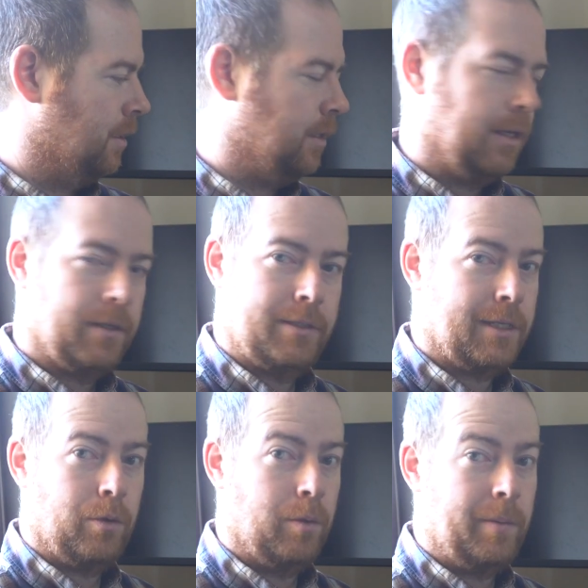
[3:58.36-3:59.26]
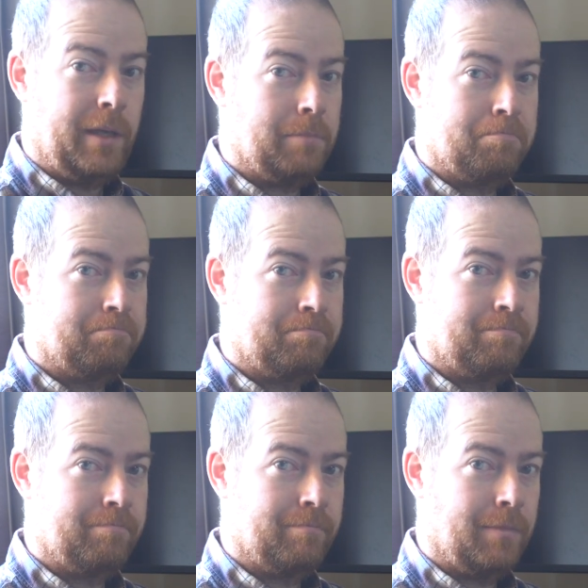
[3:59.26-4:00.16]
let it settle a bit
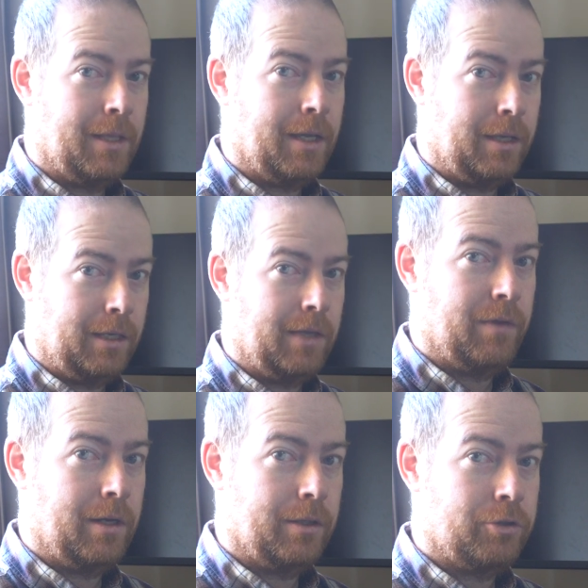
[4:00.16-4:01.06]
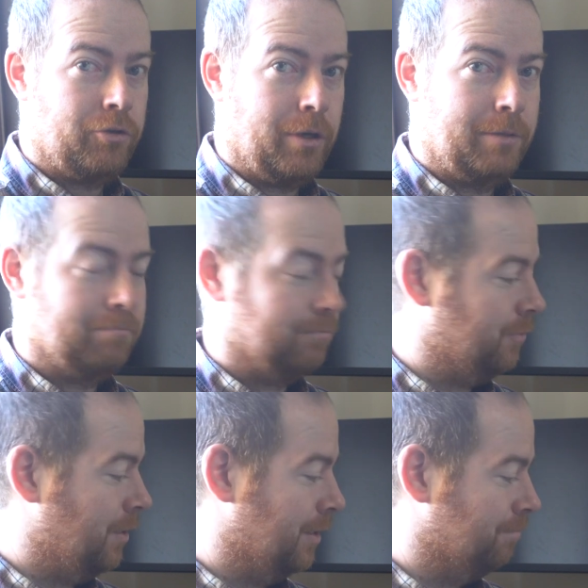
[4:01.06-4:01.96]
and it another try.
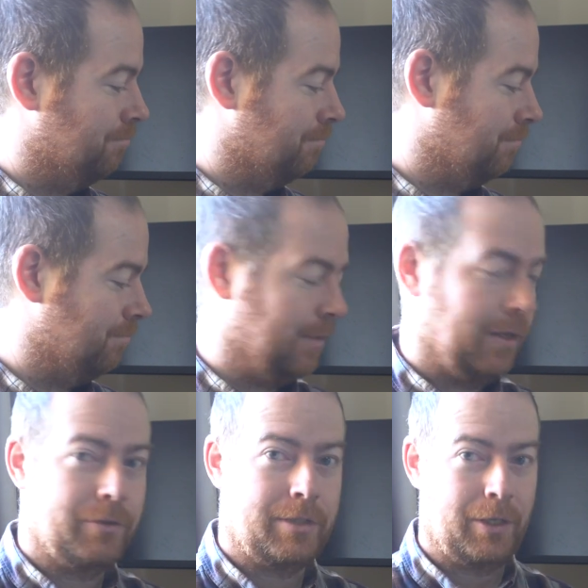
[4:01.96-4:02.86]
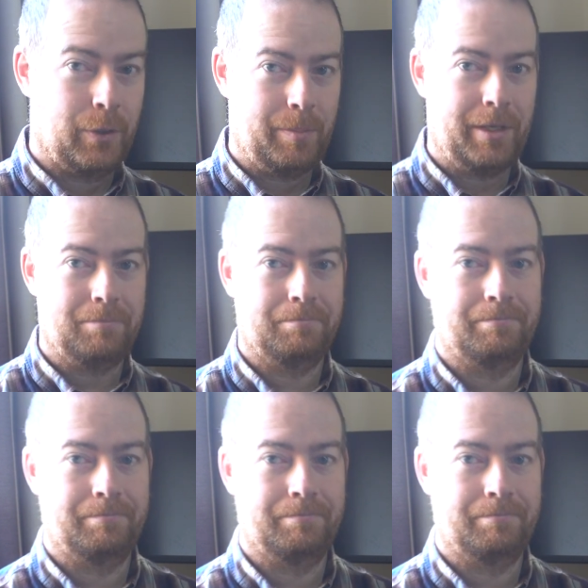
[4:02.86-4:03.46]
Right, I'll see you in a bit.